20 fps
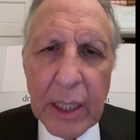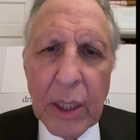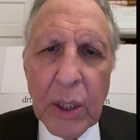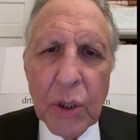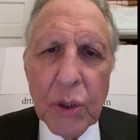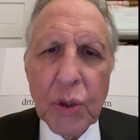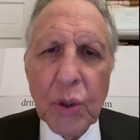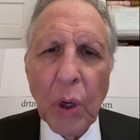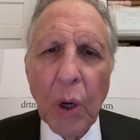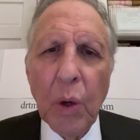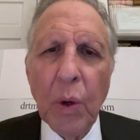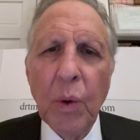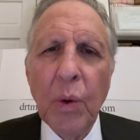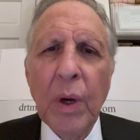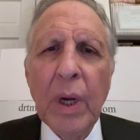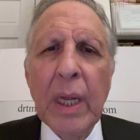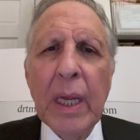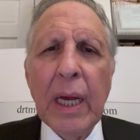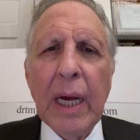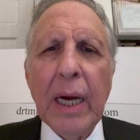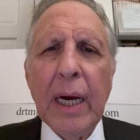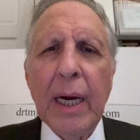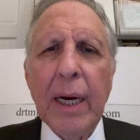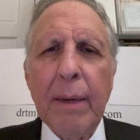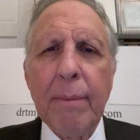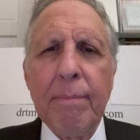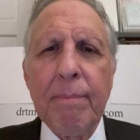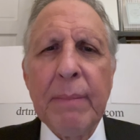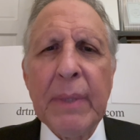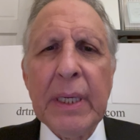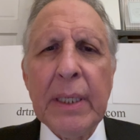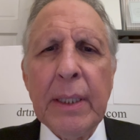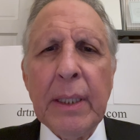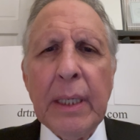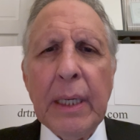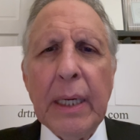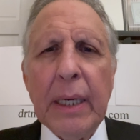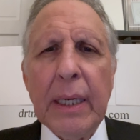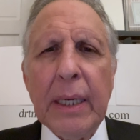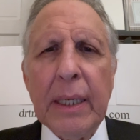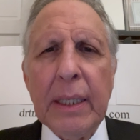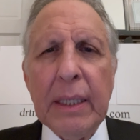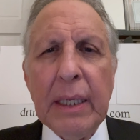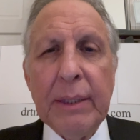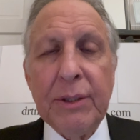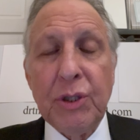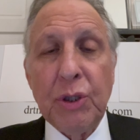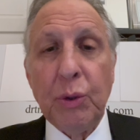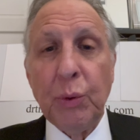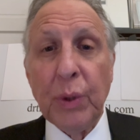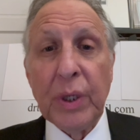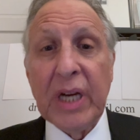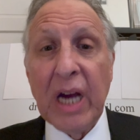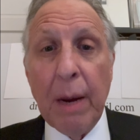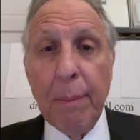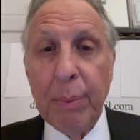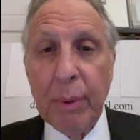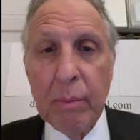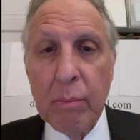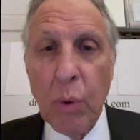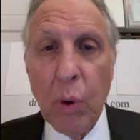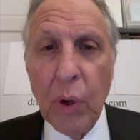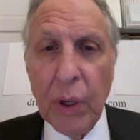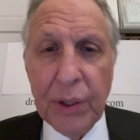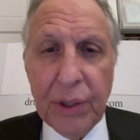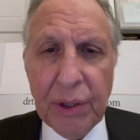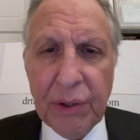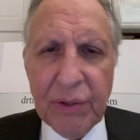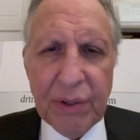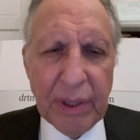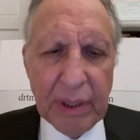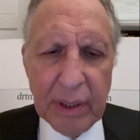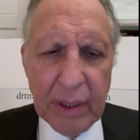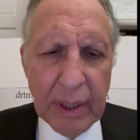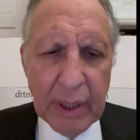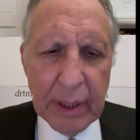So let's do a couple more just to